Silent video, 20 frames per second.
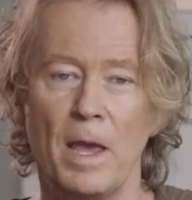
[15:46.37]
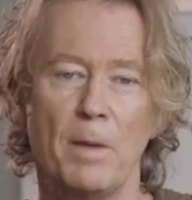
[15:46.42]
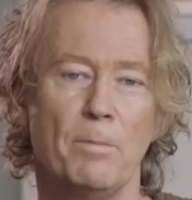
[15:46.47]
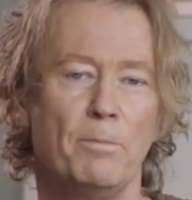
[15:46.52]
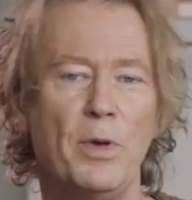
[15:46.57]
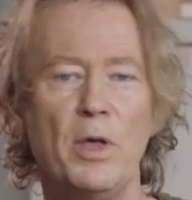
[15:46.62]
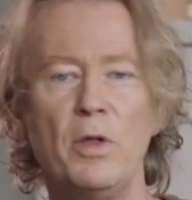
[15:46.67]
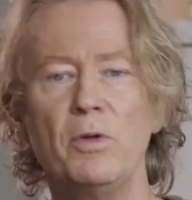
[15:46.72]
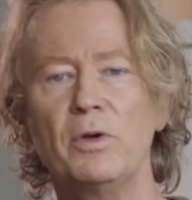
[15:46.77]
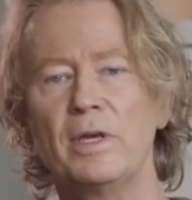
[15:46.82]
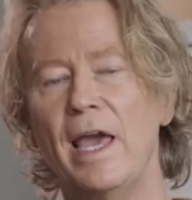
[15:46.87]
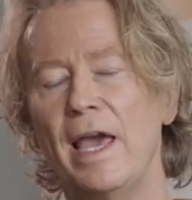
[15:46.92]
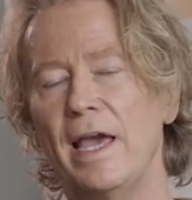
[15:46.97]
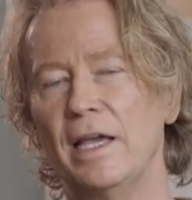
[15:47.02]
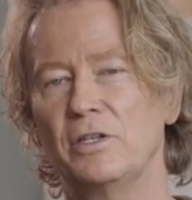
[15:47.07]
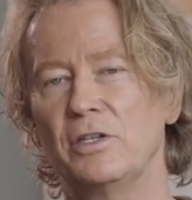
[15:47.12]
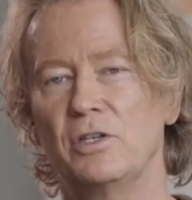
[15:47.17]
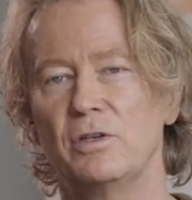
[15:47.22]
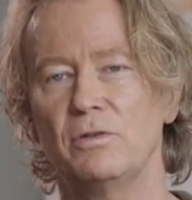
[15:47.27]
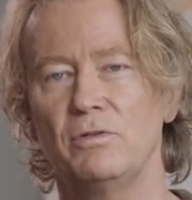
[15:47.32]
Bill
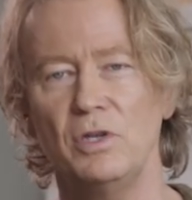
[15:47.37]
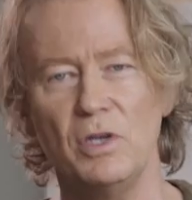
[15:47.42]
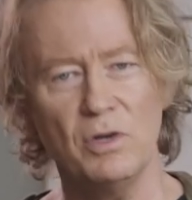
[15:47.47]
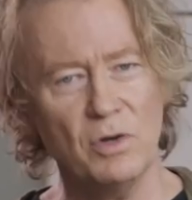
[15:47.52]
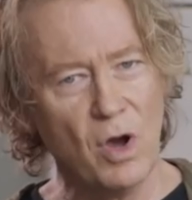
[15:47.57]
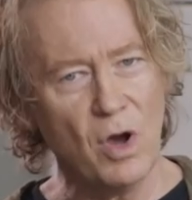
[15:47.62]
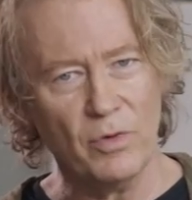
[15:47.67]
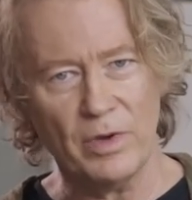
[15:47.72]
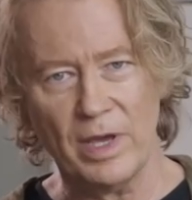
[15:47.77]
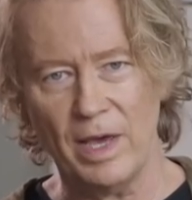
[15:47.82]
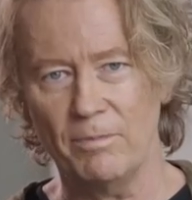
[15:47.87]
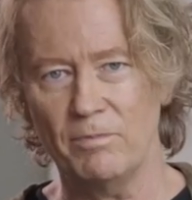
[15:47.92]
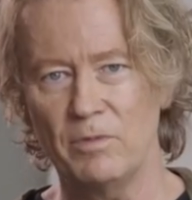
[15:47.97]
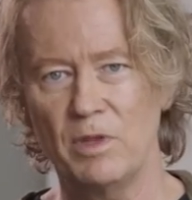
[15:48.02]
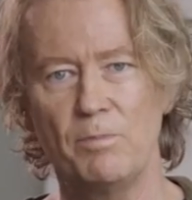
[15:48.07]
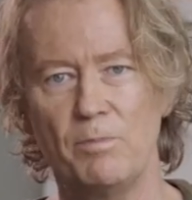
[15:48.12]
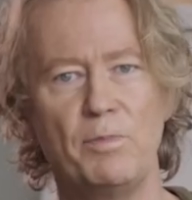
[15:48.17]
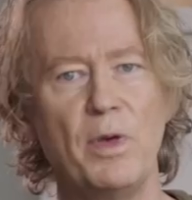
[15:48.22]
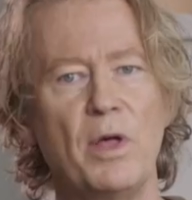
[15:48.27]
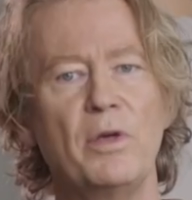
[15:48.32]
Gates, you know him,
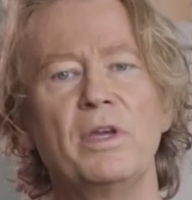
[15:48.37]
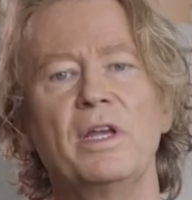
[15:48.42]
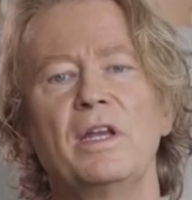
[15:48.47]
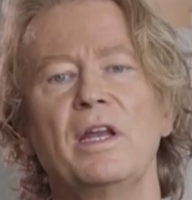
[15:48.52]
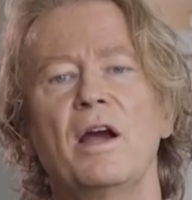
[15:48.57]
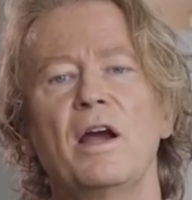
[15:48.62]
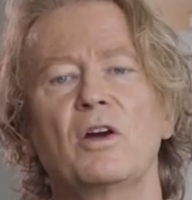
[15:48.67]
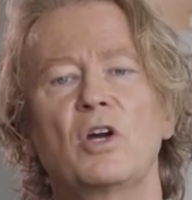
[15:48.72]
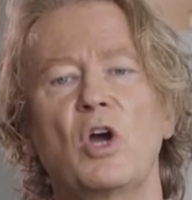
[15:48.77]
the billionaire